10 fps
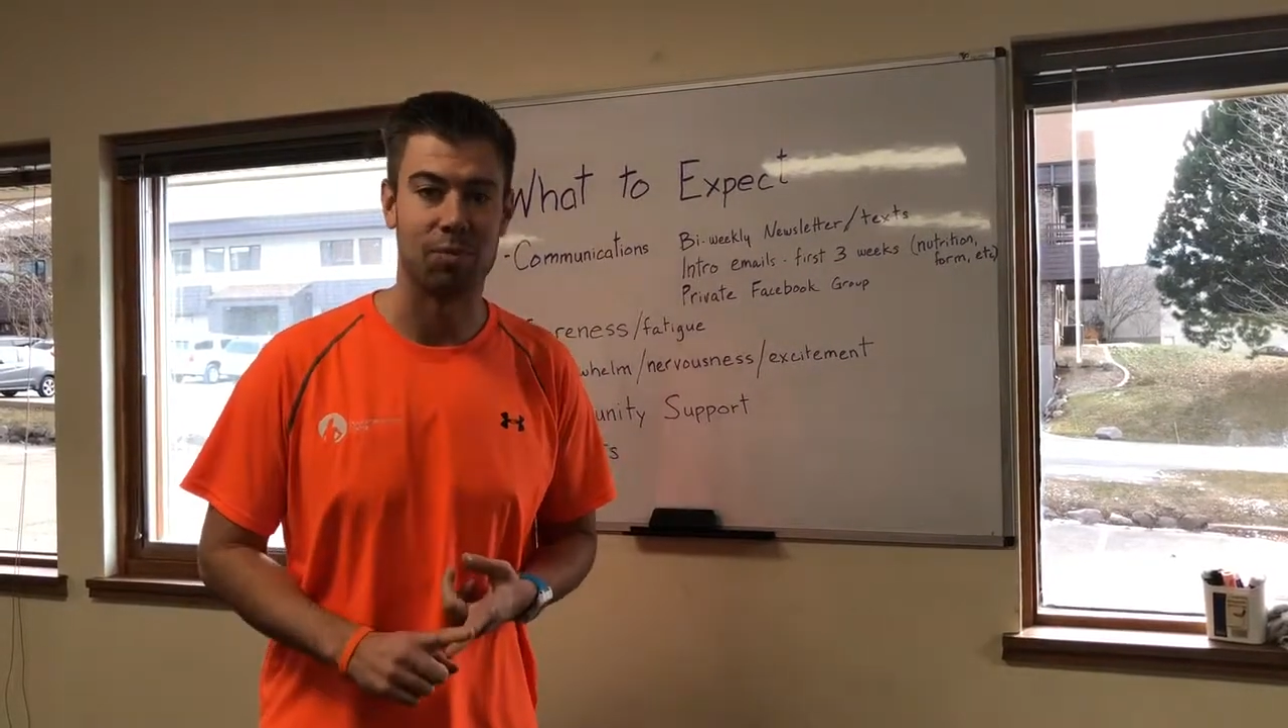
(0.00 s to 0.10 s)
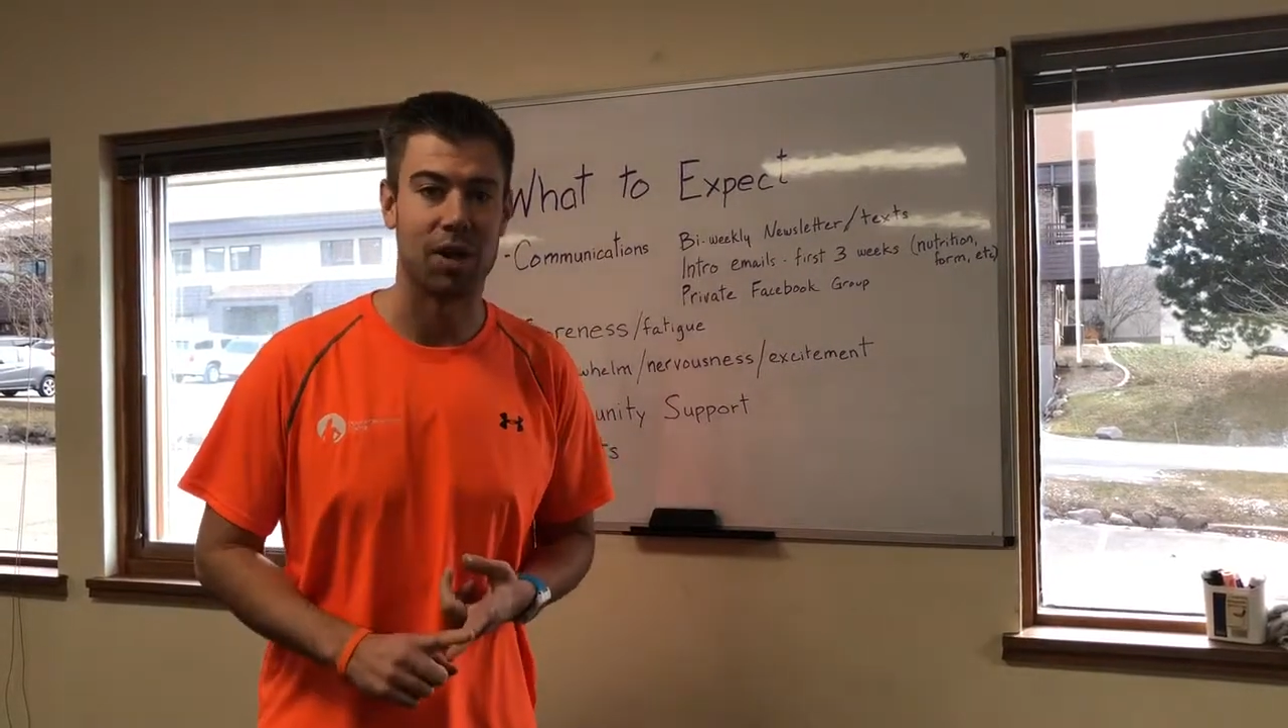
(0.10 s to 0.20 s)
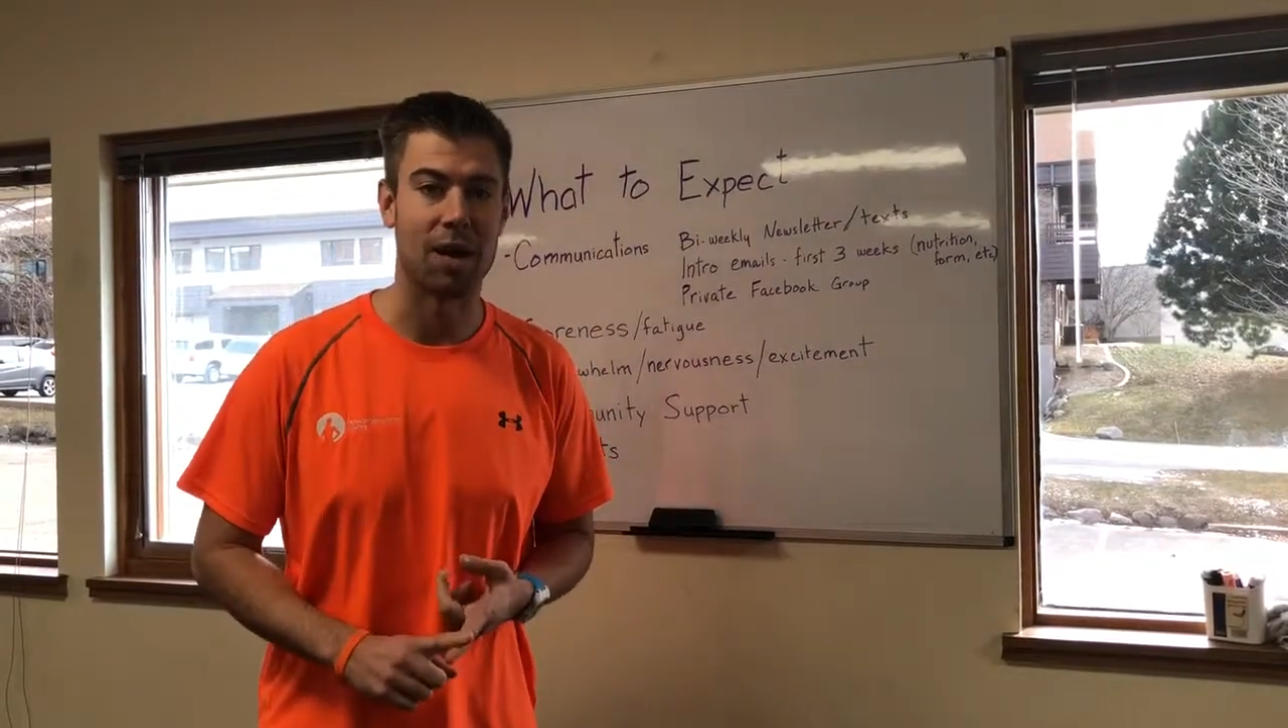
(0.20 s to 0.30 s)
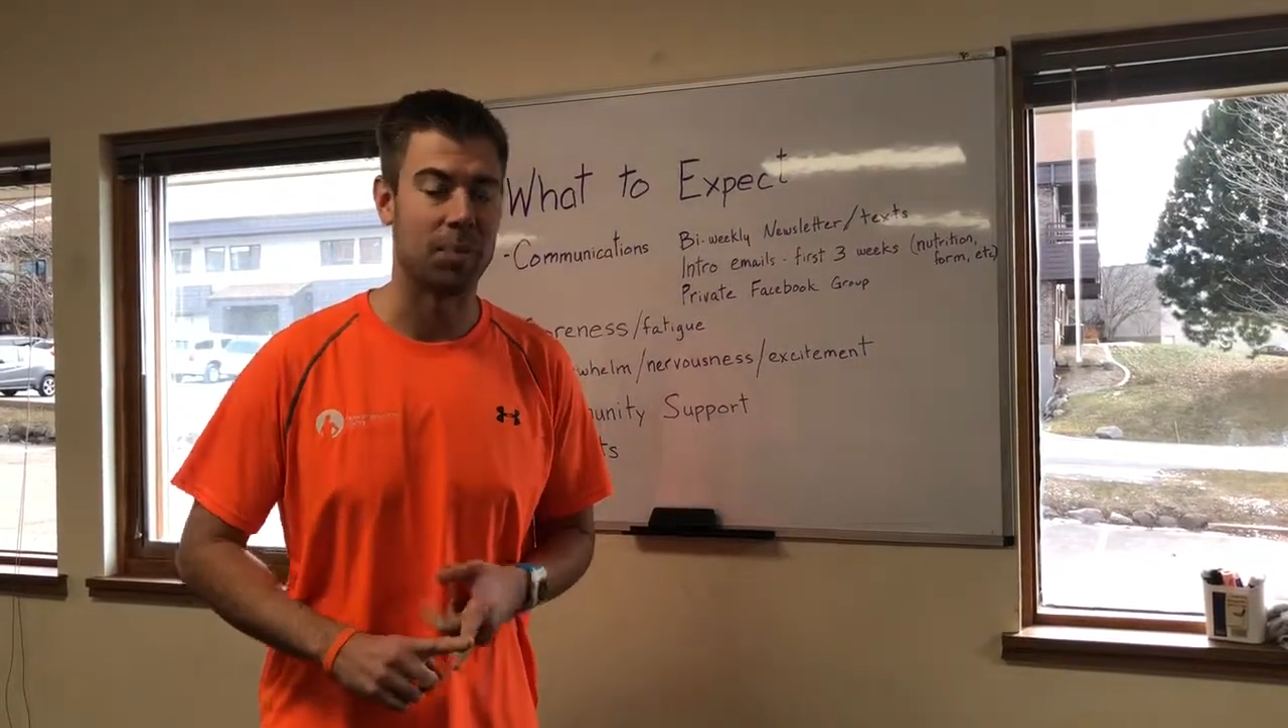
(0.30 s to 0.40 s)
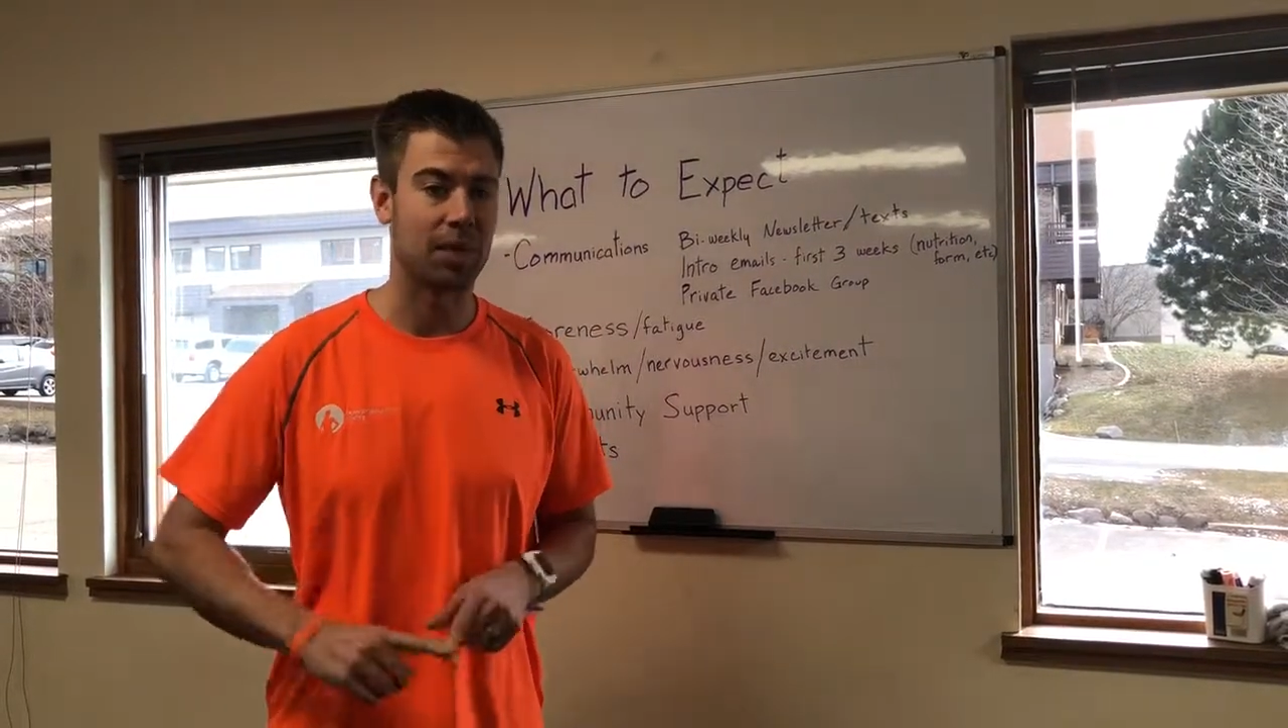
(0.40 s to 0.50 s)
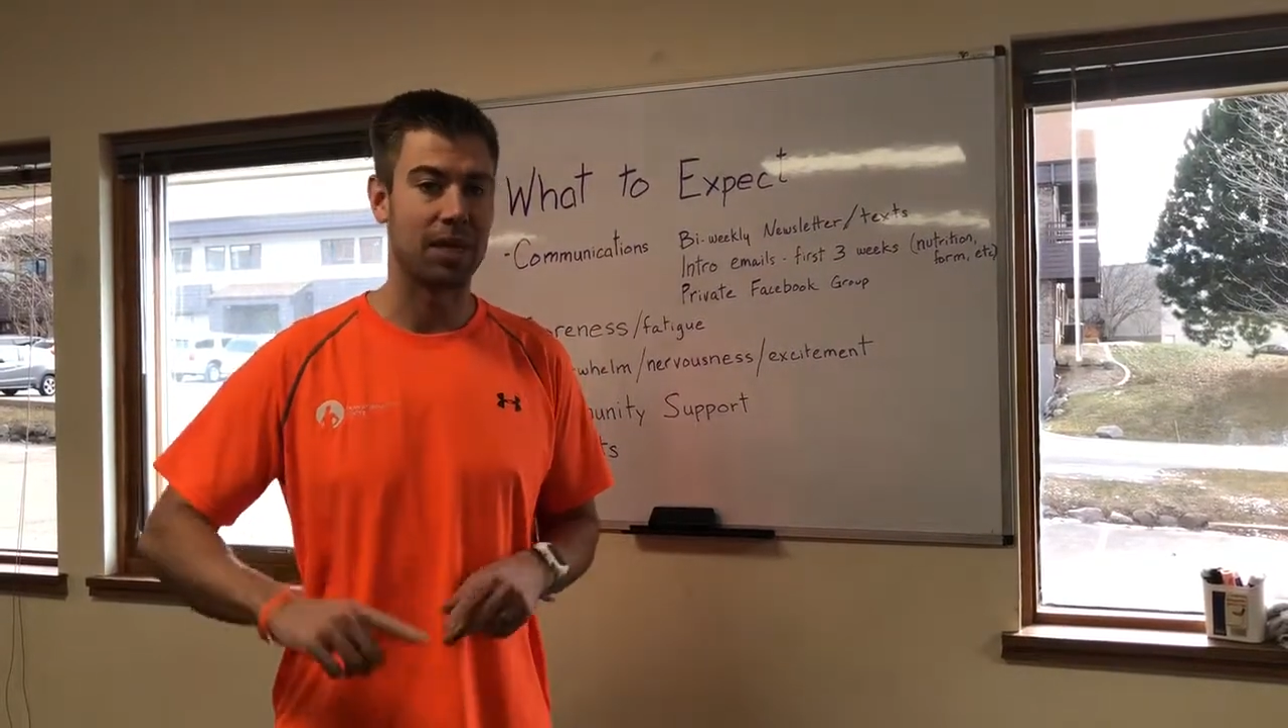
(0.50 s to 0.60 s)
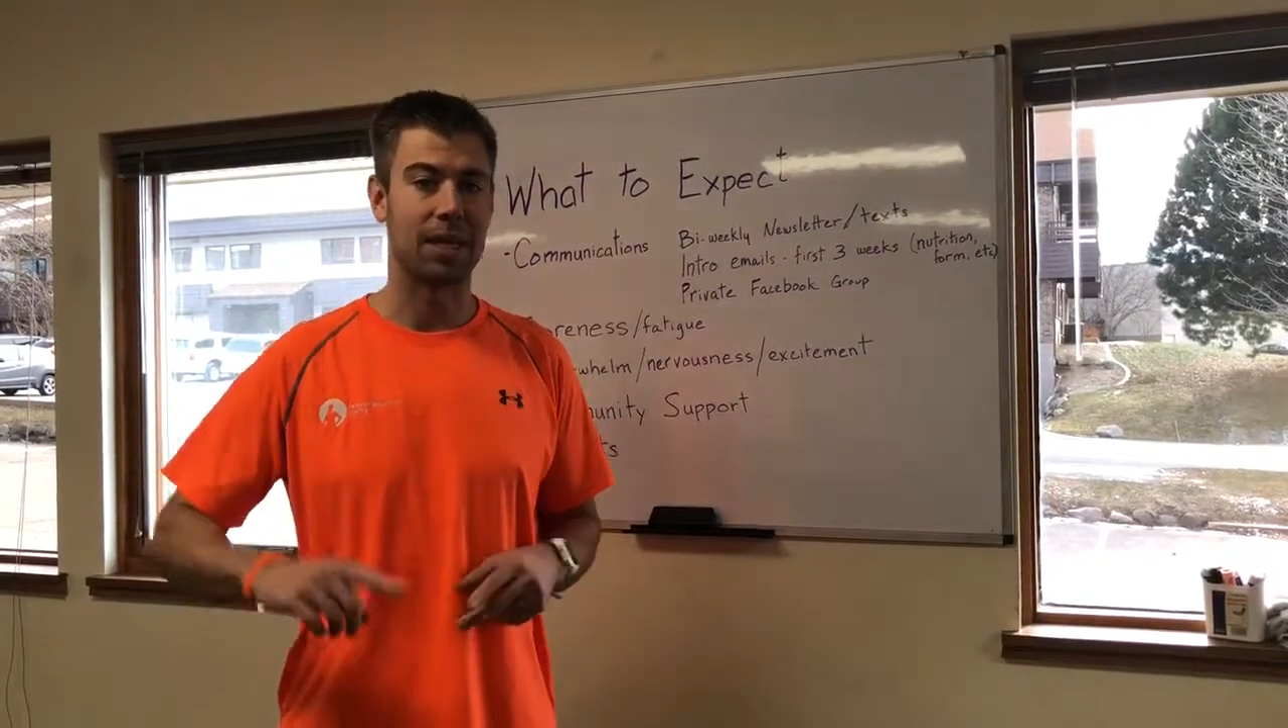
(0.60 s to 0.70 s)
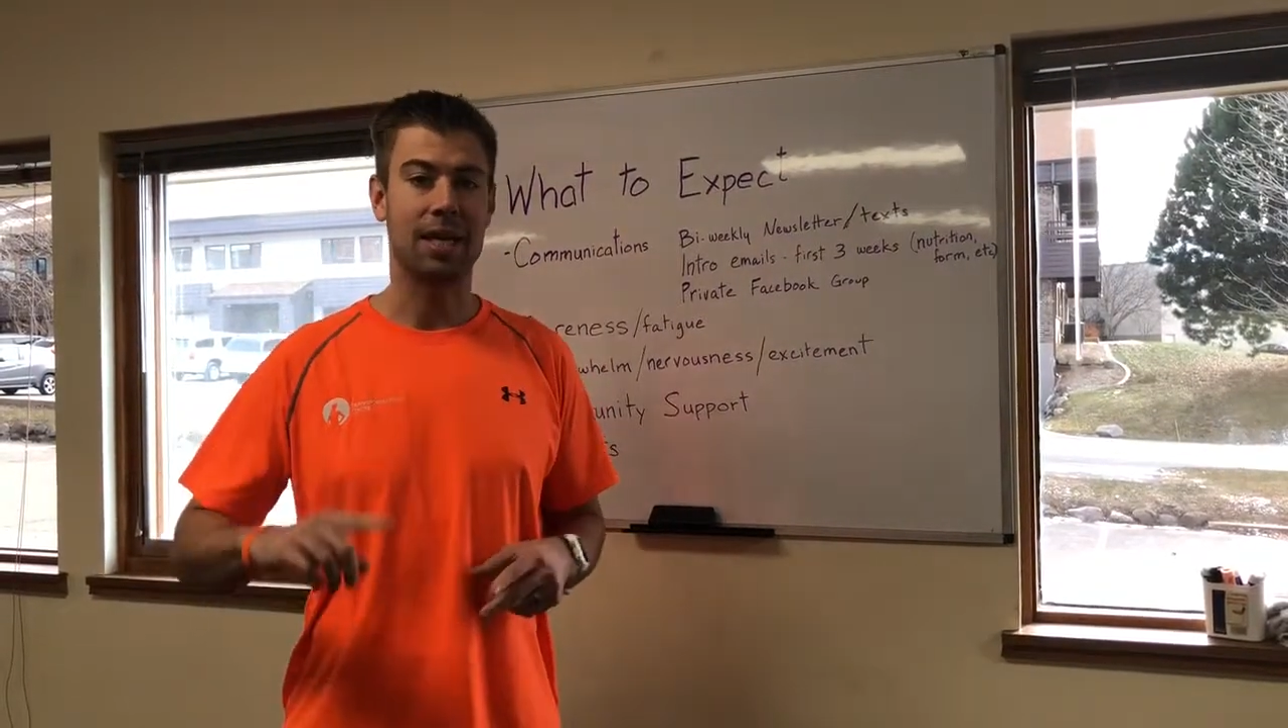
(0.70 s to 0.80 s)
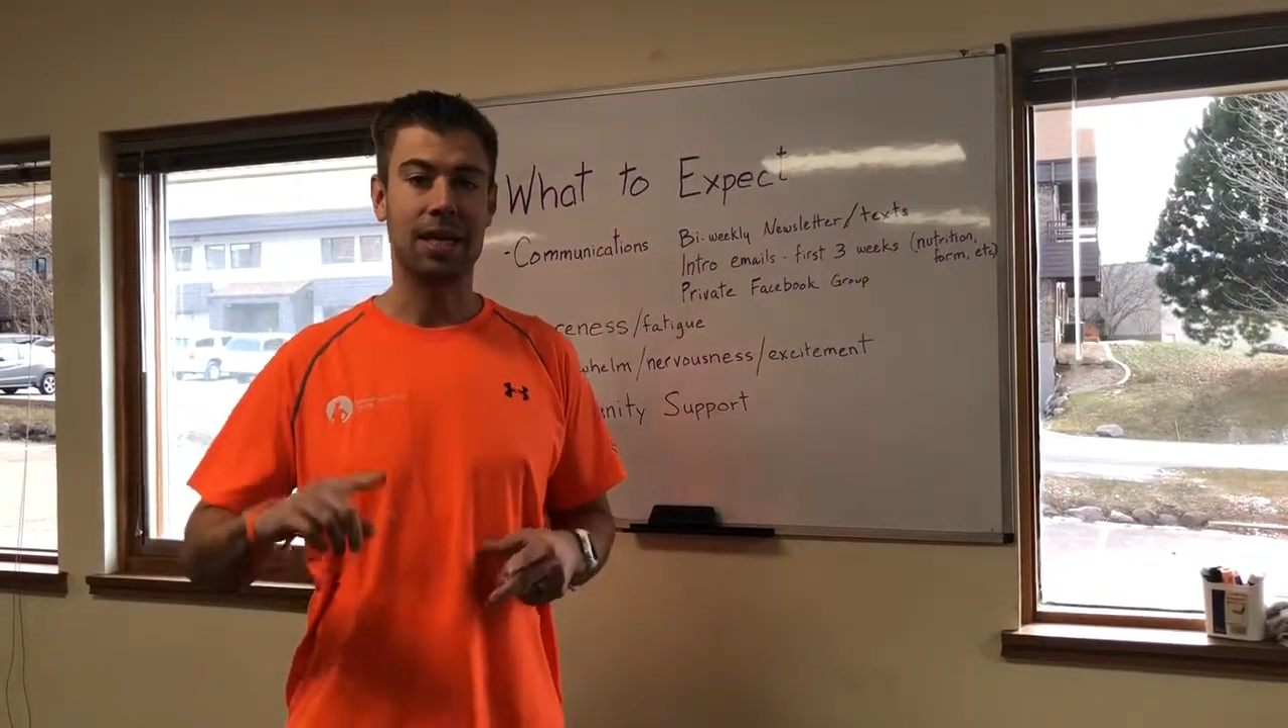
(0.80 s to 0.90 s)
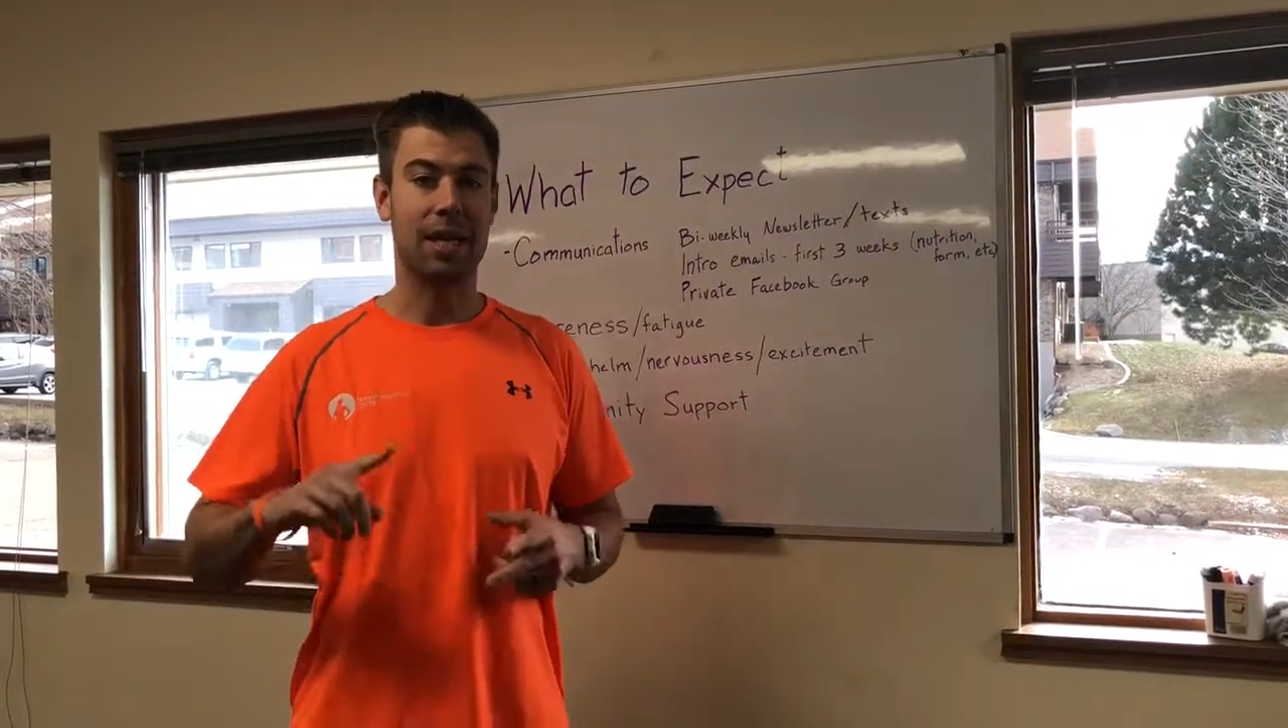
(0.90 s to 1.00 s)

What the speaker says: properly,